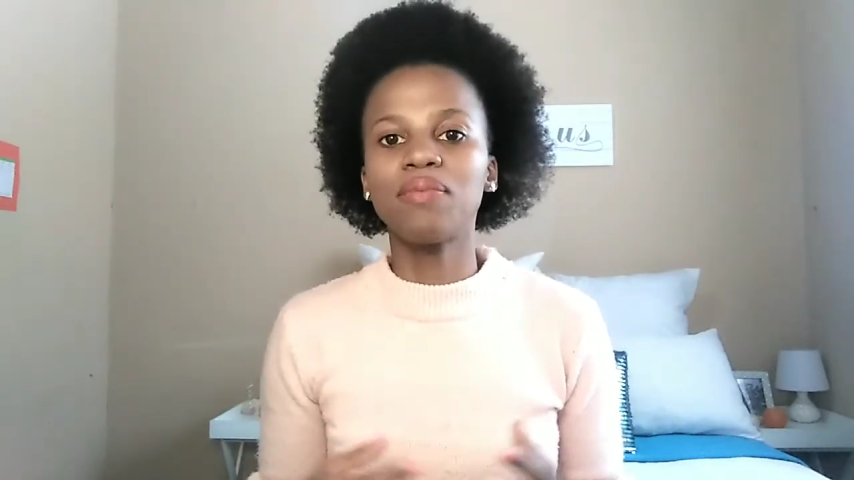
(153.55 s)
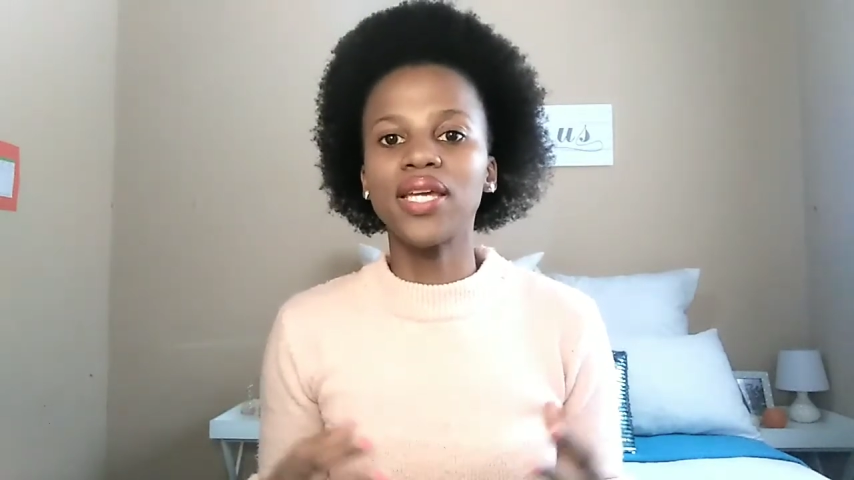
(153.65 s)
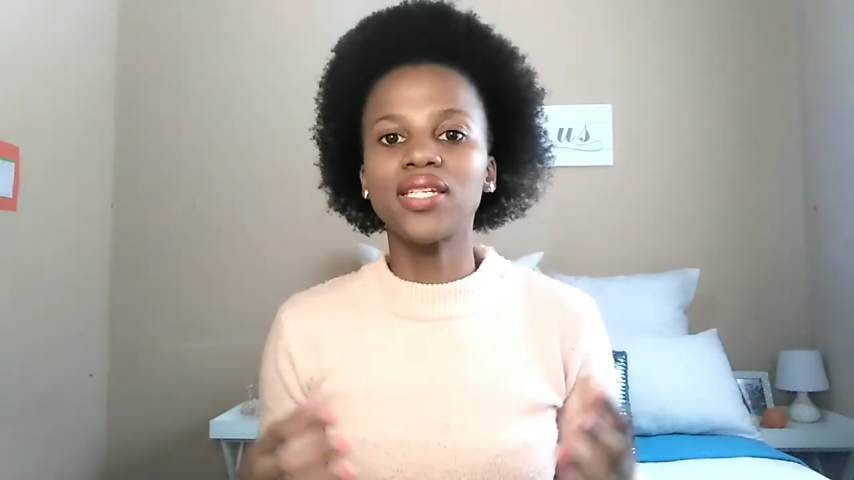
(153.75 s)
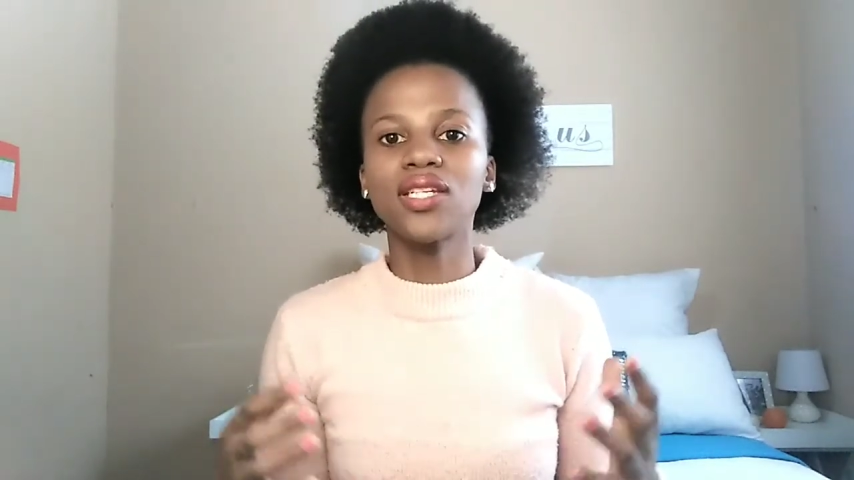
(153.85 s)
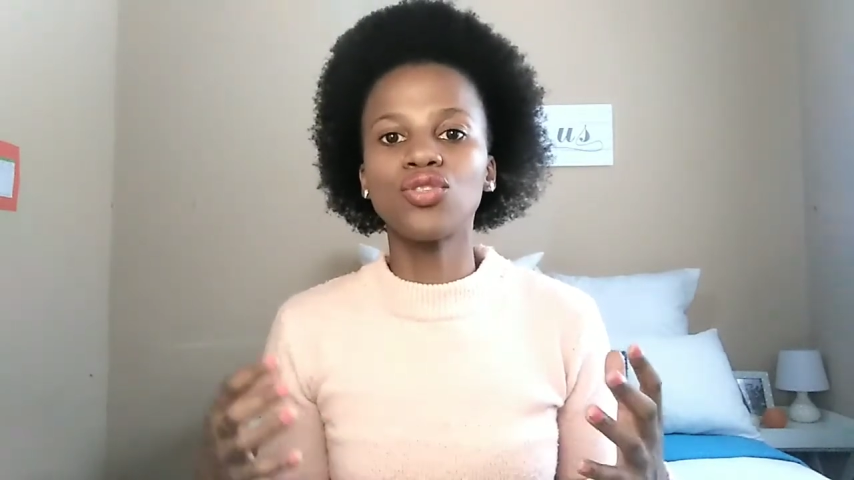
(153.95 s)

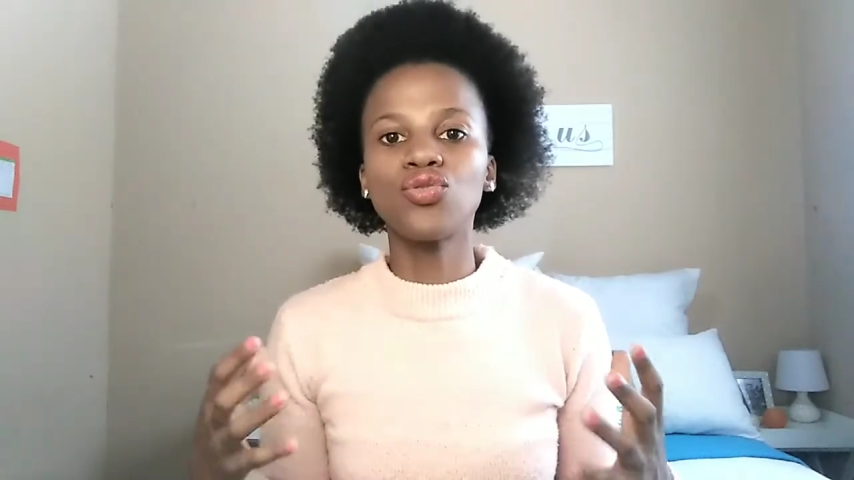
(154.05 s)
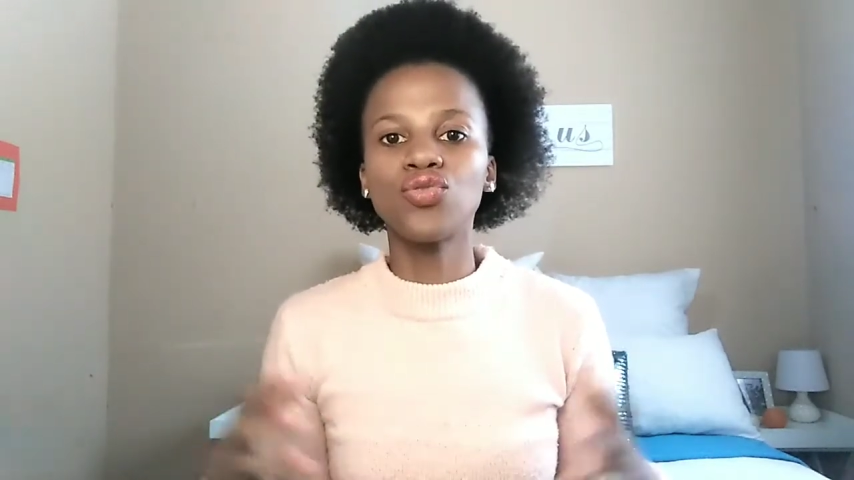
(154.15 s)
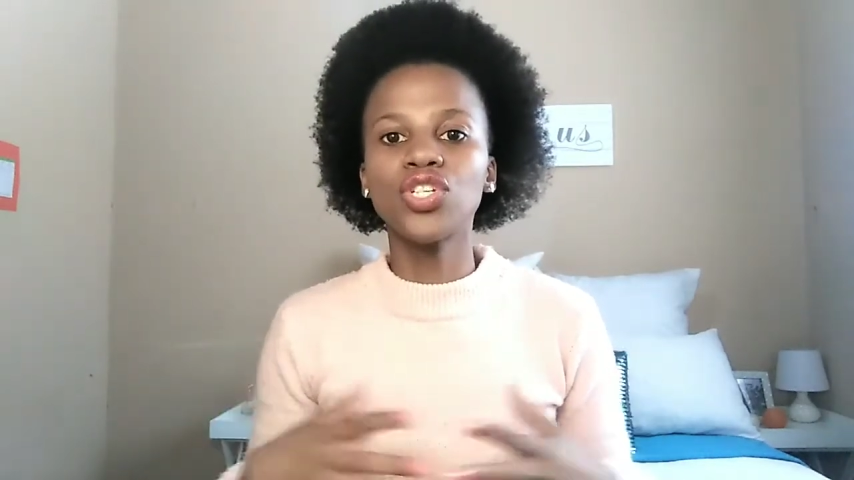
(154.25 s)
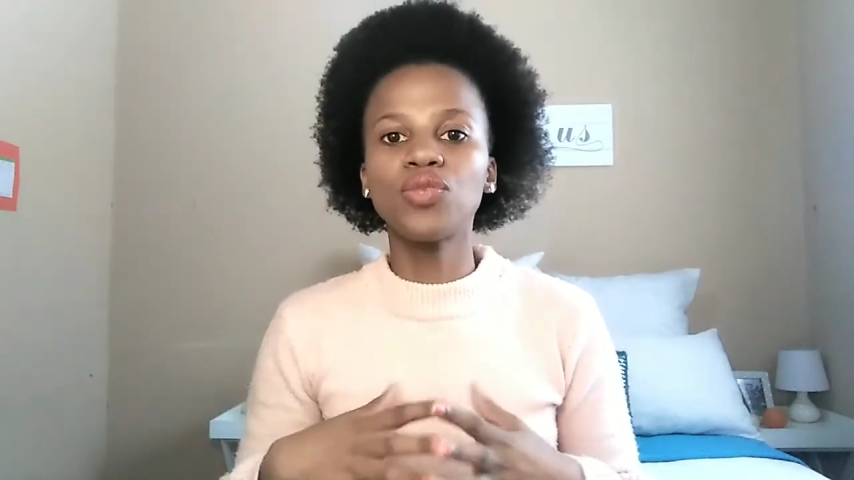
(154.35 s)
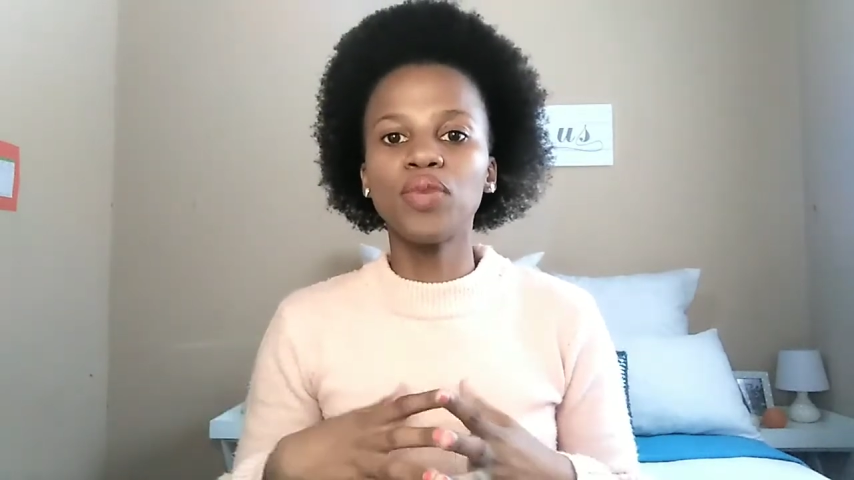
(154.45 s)
but to
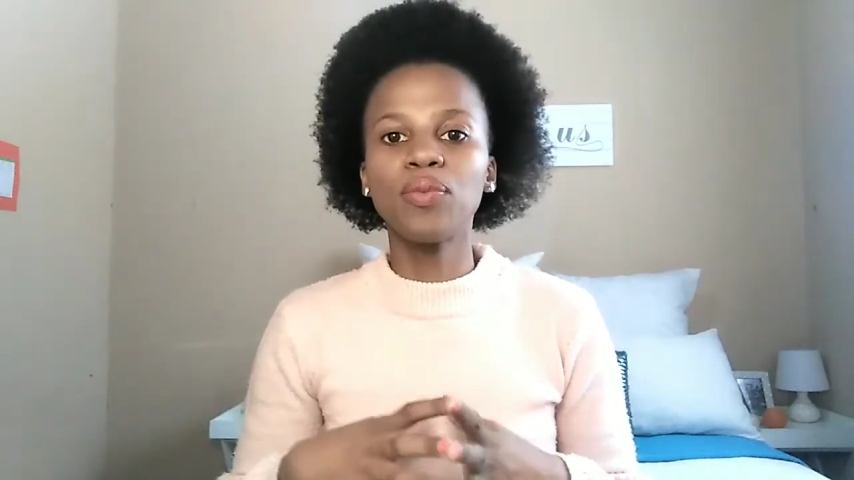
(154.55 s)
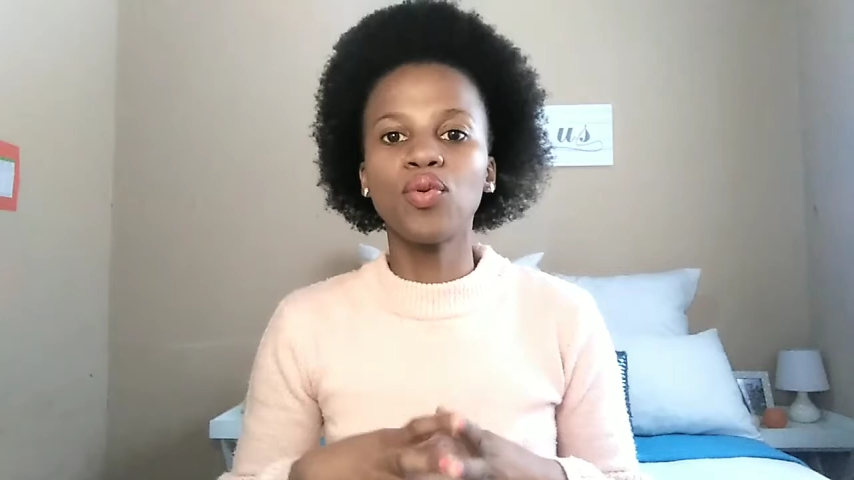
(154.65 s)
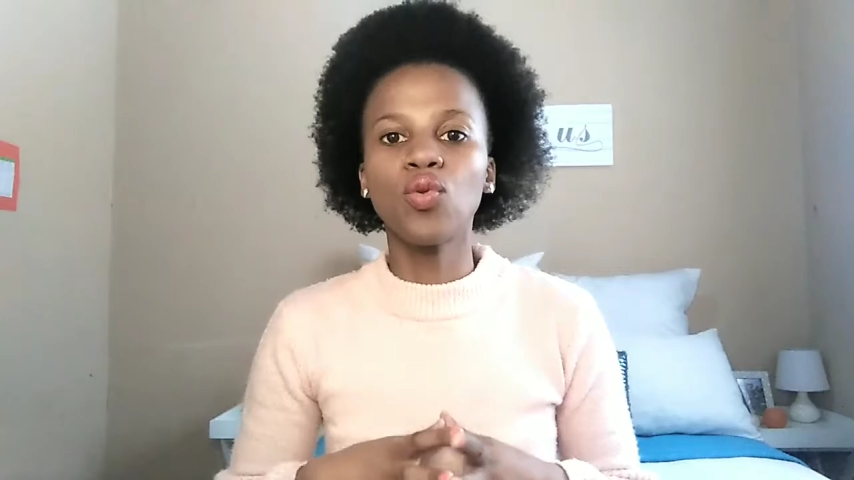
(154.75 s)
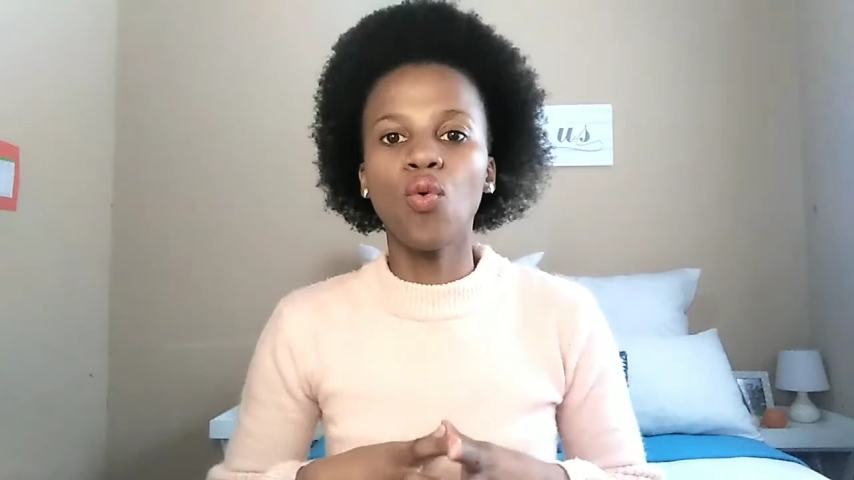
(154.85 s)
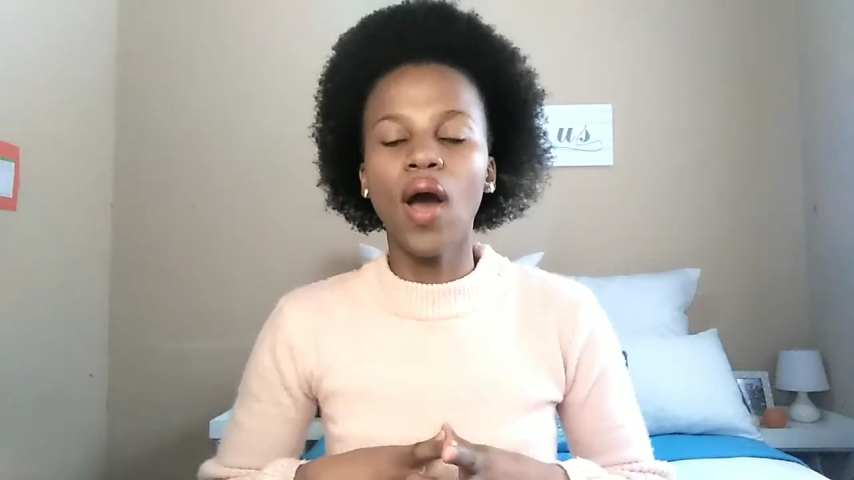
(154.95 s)
reach
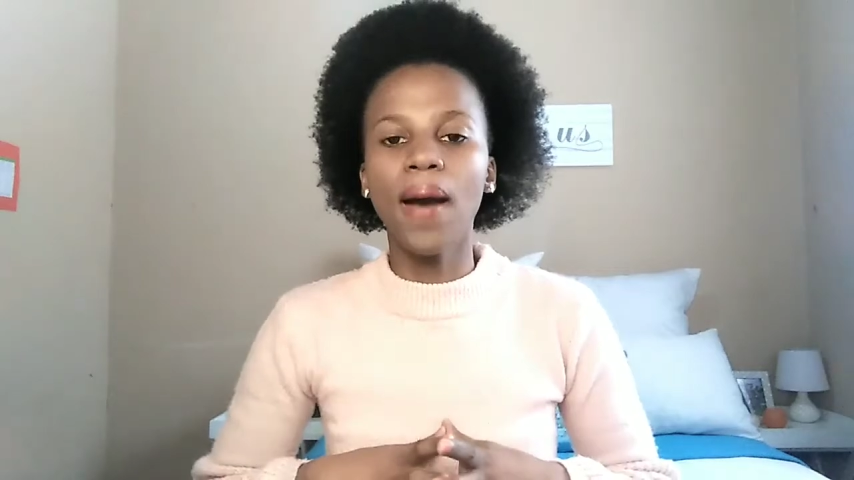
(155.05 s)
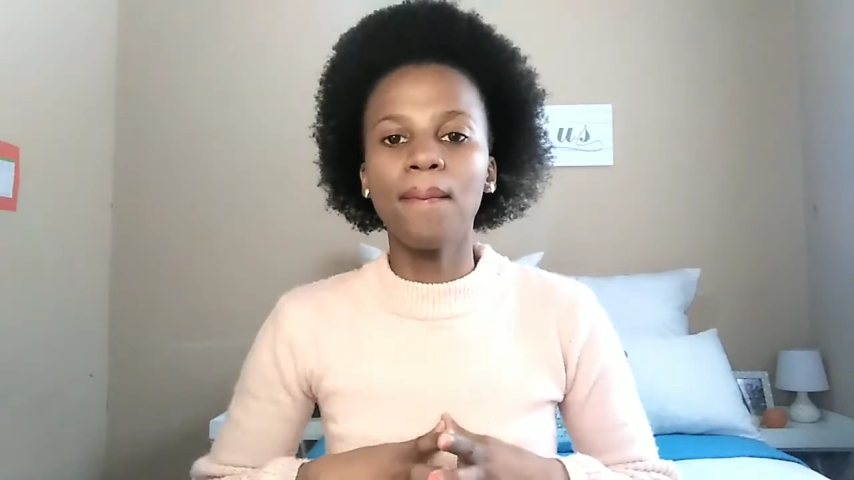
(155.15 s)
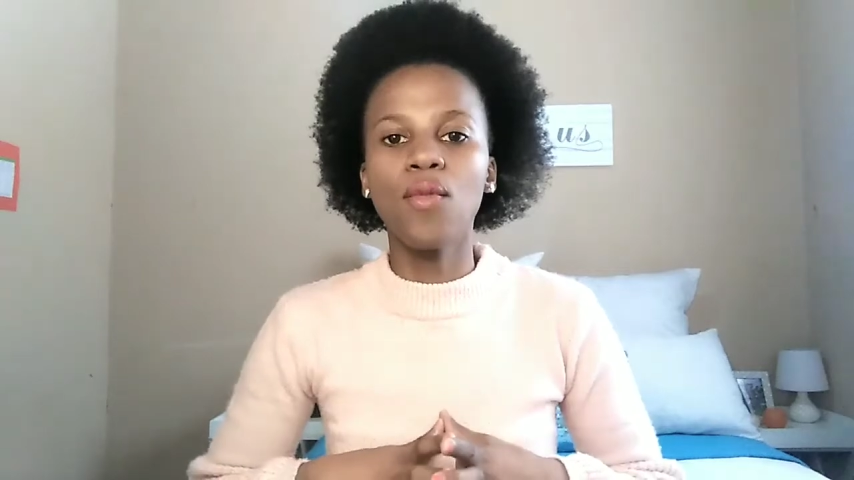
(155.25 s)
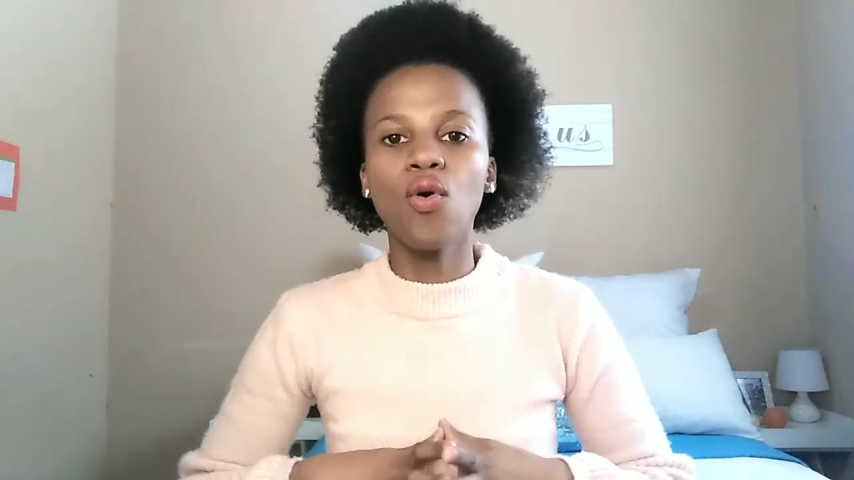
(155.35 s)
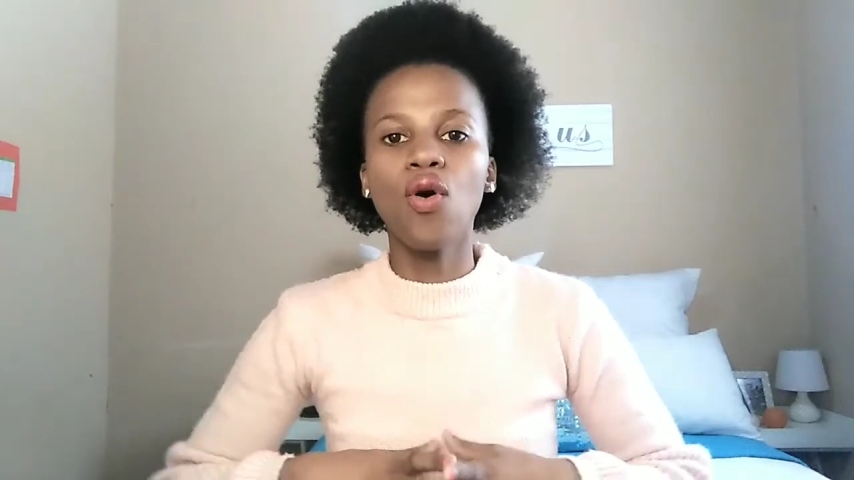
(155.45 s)
people who are
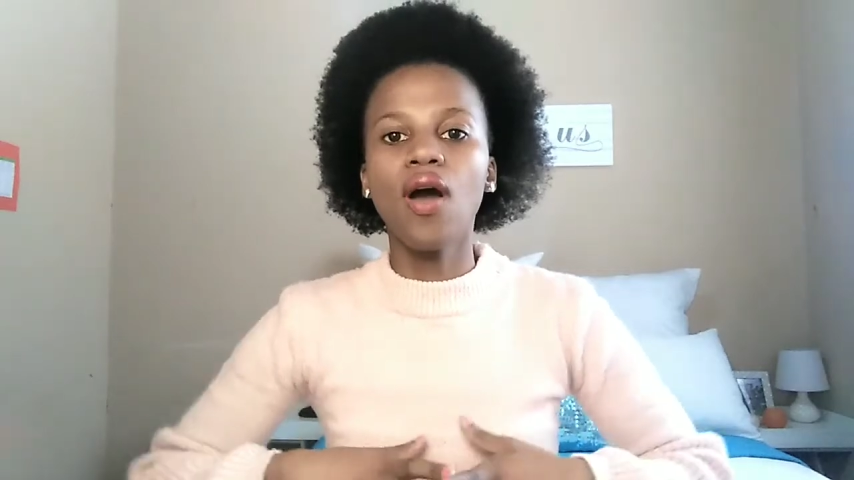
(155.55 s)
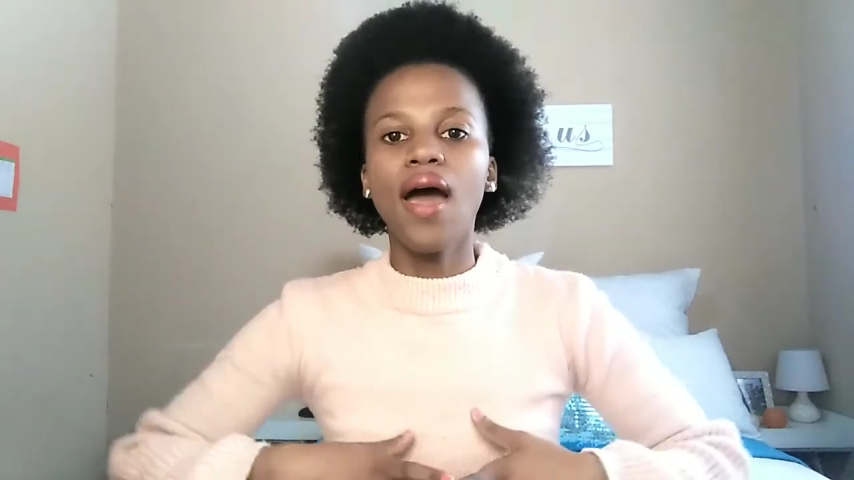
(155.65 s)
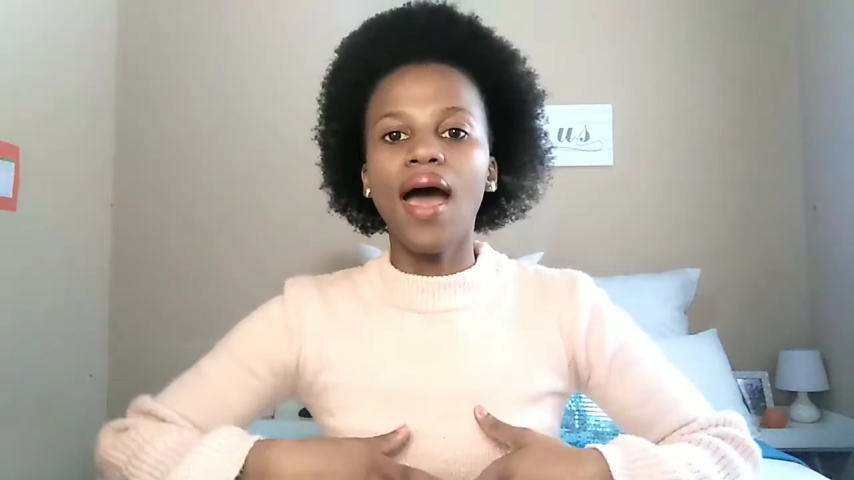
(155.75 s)
more